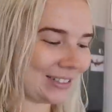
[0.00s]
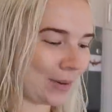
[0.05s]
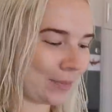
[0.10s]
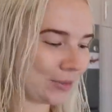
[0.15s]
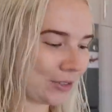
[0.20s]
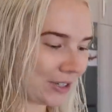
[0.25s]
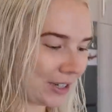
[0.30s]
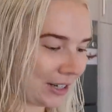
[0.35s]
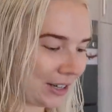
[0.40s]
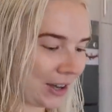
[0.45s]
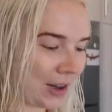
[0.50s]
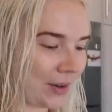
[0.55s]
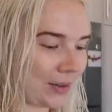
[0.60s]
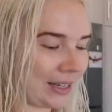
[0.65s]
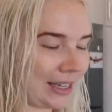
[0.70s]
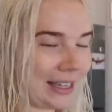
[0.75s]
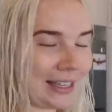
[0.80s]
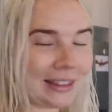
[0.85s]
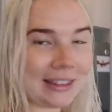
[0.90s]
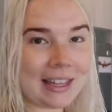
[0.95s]
so I'm just gonna go
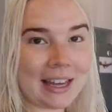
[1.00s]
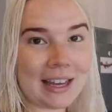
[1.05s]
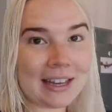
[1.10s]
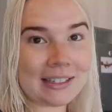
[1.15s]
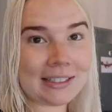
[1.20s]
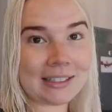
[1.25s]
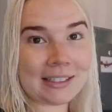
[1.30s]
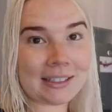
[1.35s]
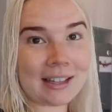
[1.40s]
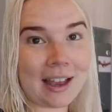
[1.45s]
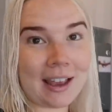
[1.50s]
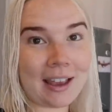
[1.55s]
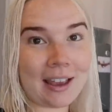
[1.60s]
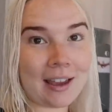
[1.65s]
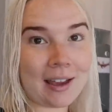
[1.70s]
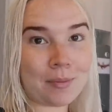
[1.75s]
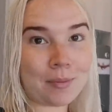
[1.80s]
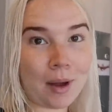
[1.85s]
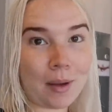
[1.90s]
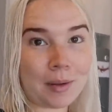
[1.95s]
and eat this
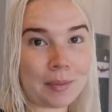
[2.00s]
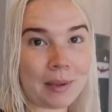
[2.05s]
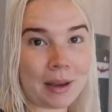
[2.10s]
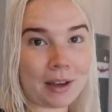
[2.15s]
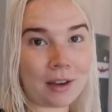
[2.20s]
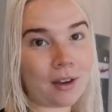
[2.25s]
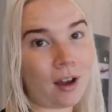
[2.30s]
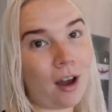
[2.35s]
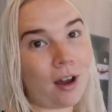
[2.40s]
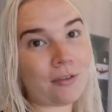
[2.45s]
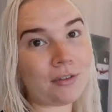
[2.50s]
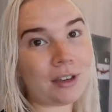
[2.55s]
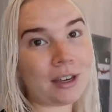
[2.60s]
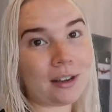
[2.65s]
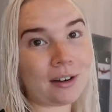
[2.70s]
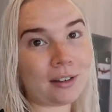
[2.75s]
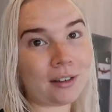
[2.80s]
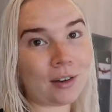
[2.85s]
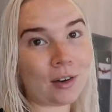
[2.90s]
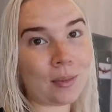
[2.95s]
and probably make a coffee
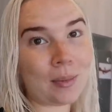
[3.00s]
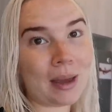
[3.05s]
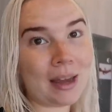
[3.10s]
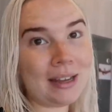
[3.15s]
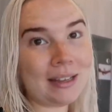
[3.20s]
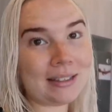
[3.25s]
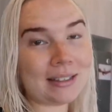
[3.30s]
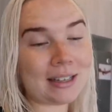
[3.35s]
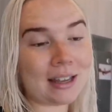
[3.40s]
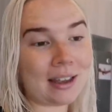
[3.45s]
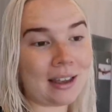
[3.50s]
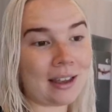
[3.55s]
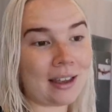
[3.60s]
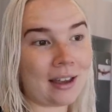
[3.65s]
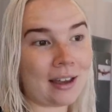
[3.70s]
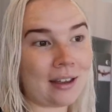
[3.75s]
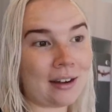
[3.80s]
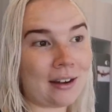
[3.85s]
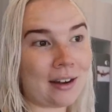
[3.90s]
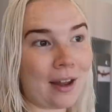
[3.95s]
in a little bit.
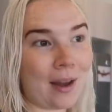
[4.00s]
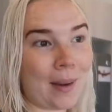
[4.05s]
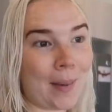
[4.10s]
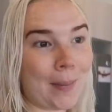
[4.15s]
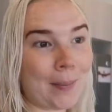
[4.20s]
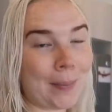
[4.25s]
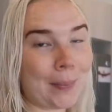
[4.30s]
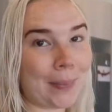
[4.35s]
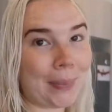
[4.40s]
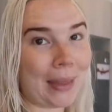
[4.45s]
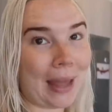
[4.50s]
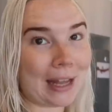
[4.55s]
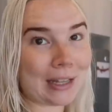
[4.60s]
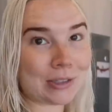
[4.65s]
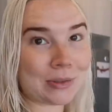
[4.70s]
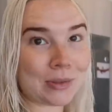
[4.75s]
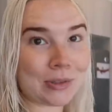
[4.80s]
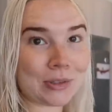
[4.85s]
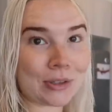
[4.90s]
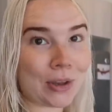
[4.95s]
And
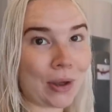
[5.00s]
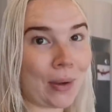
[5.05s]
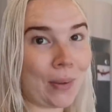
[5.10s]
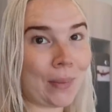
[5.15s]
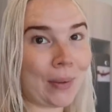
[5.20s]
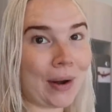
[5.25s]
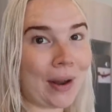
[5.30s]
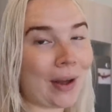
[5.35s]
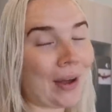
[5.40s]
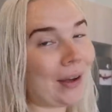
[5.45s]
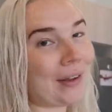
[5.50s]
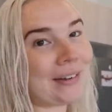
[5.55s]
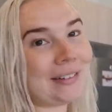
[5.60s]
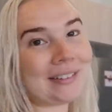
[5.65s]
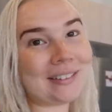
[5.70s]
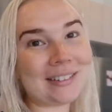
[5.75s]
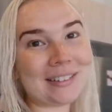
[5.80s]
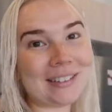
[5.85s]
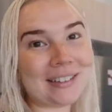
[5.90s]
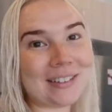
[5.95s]
that's what's going
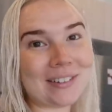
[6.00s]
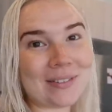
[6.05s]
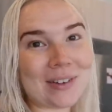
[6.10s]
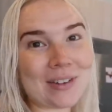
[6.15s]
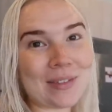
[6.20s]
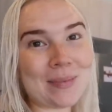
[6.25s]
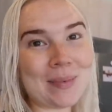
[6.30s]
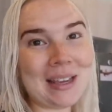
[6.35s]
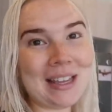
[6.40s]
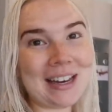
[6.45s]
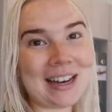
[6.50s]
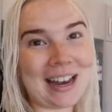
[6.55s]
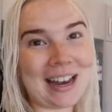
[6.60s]
on with me